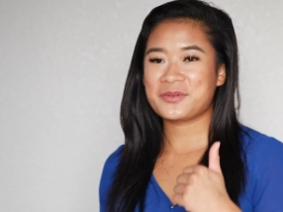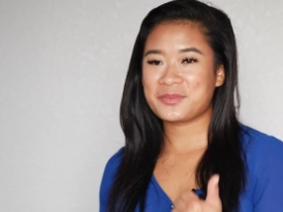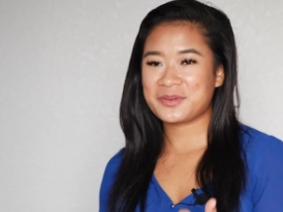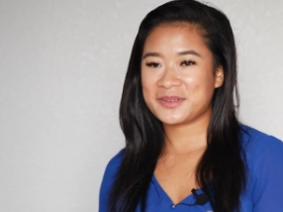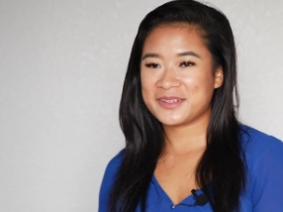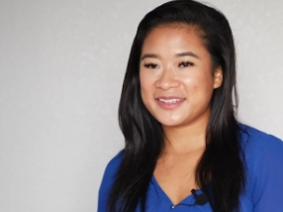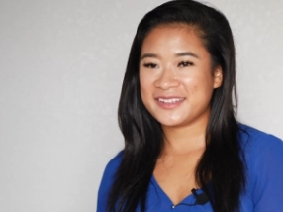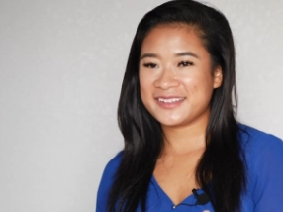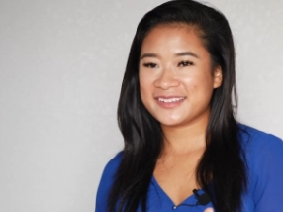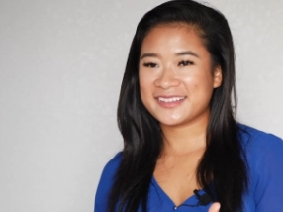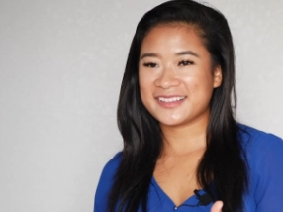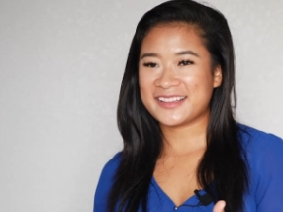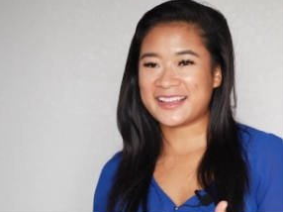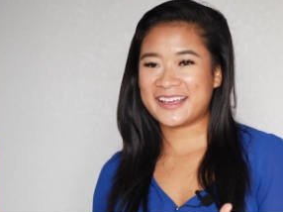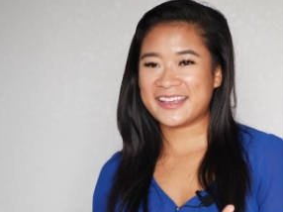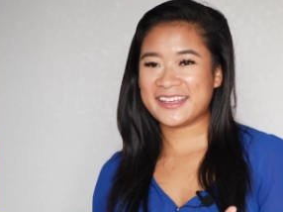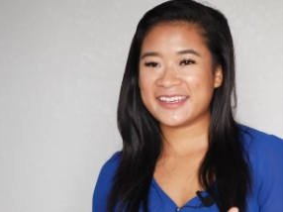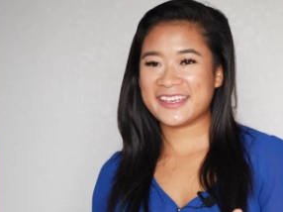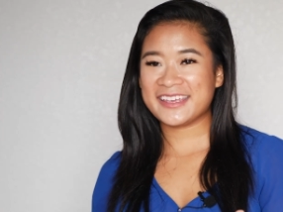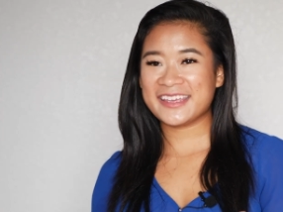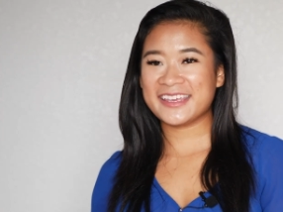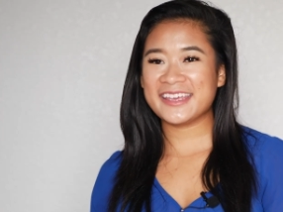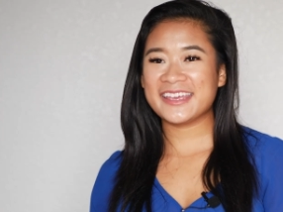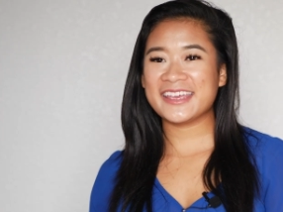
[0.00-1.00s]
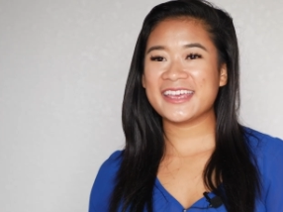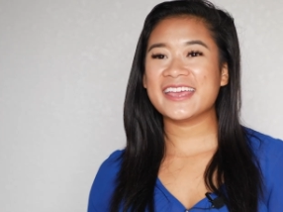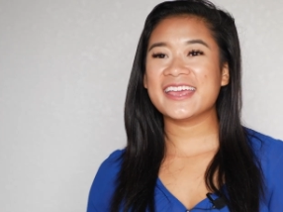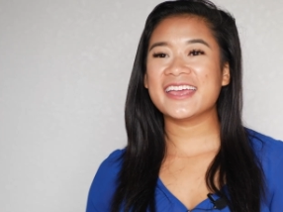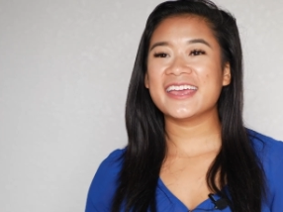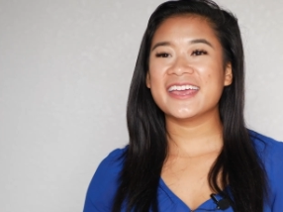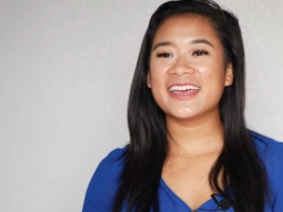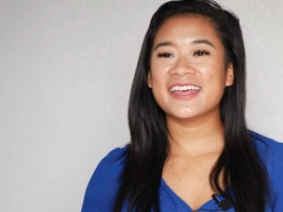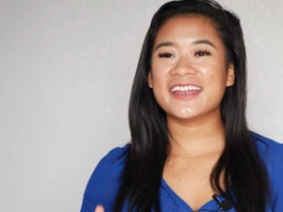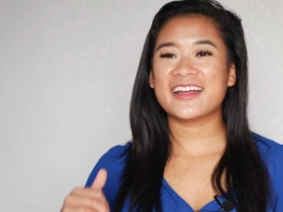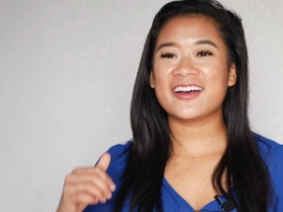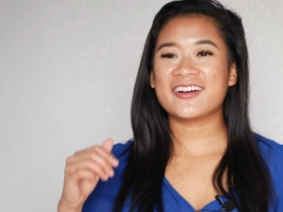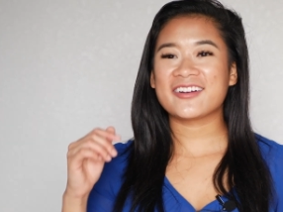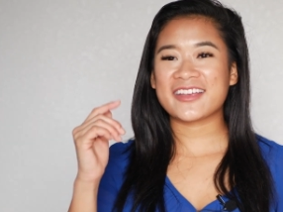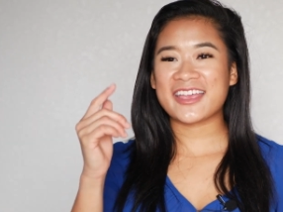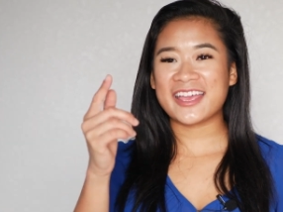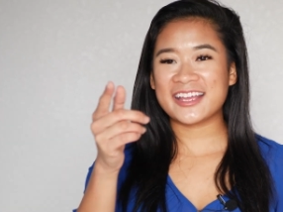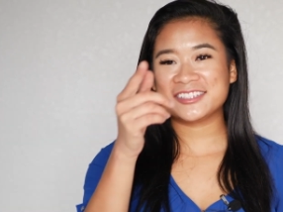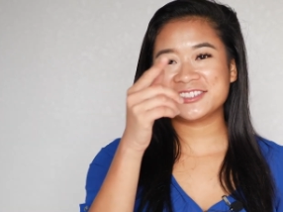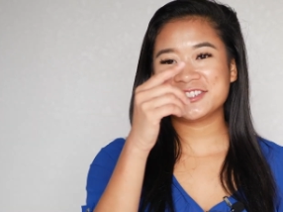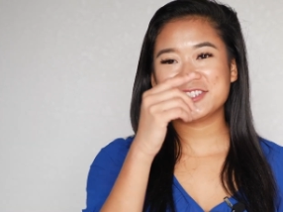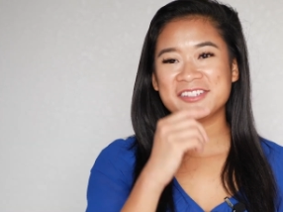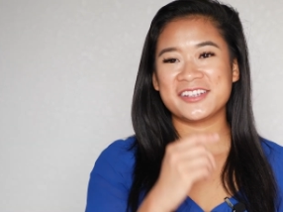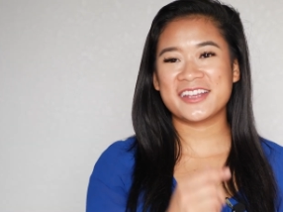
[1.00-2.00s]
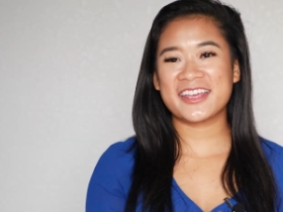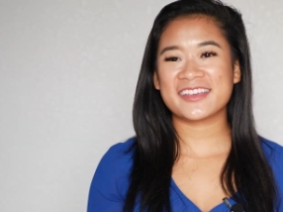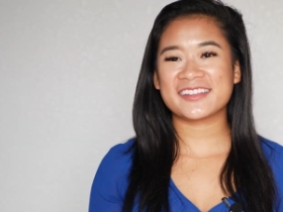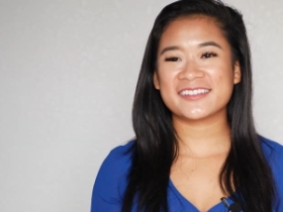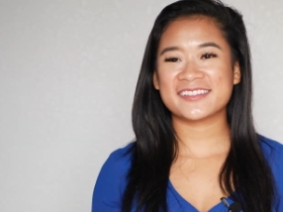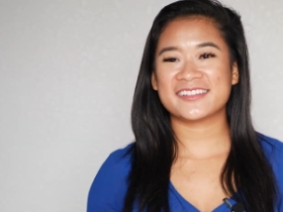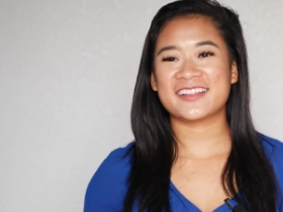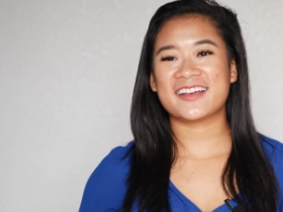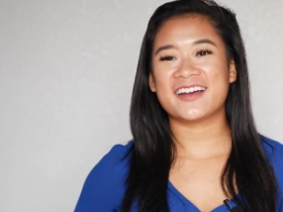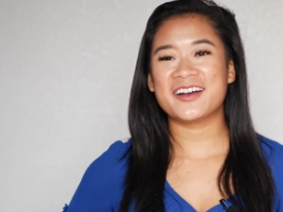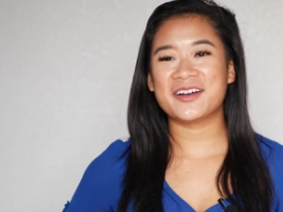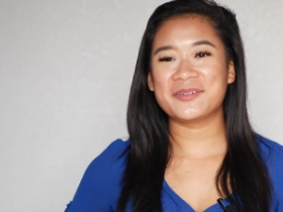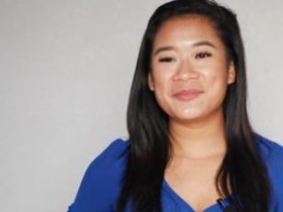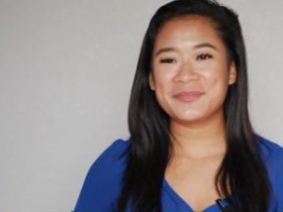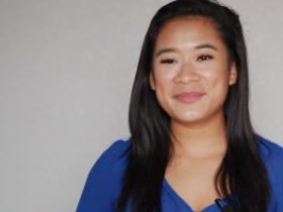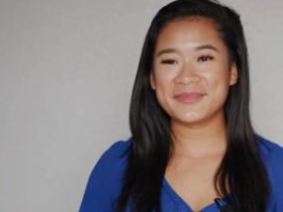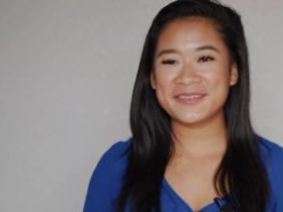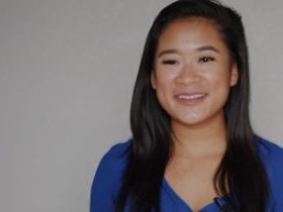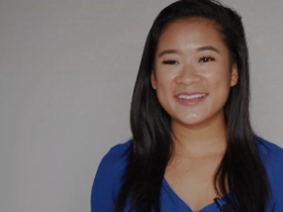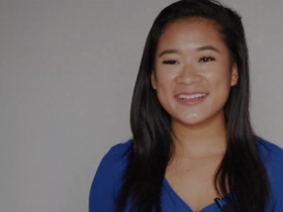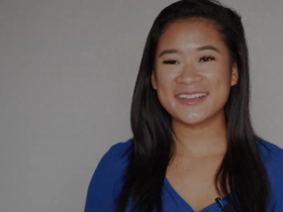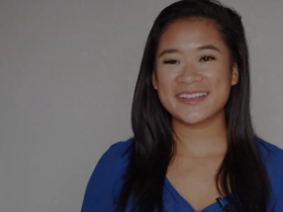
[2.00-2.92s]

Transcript: please like it. And I'll catch you next time.